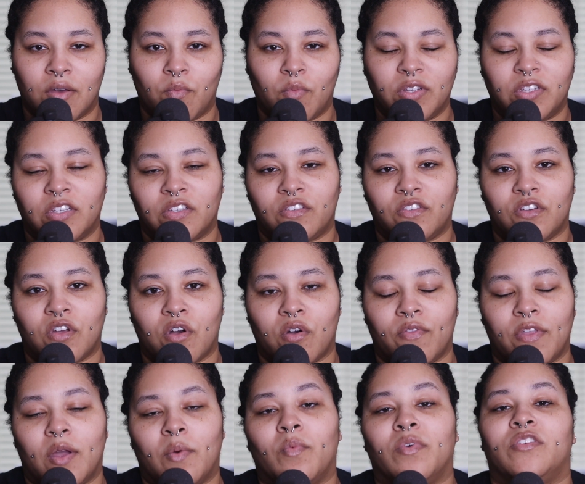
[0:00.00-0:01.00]
We just know
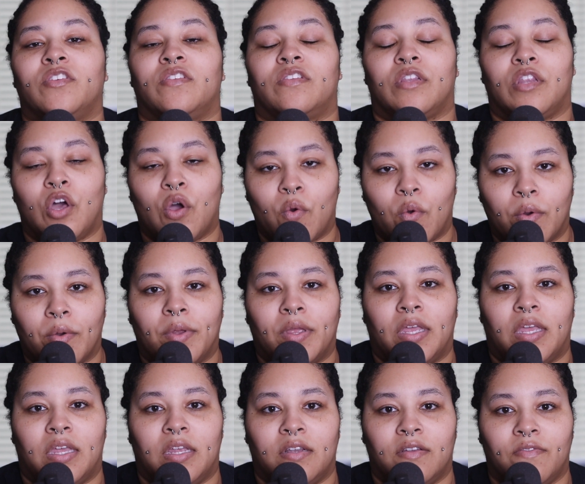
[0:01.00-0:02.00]
that we're just lowering
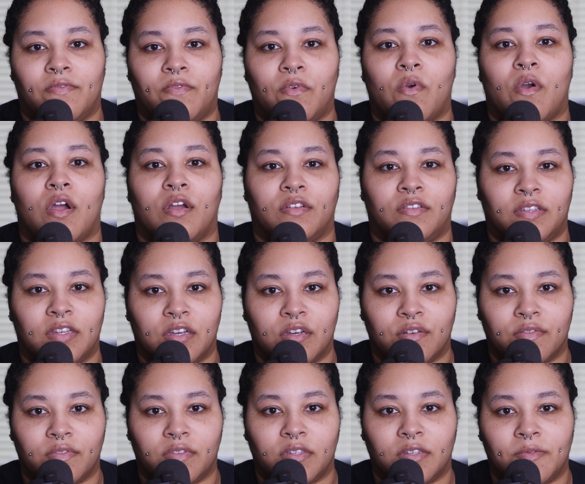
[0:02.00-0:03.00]
it for
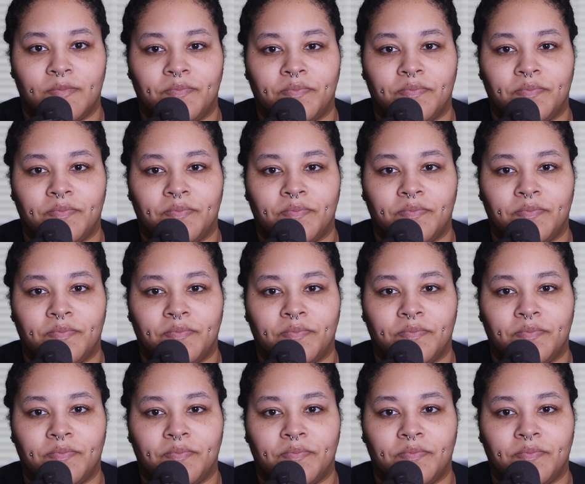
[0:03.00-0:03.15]
ourselves.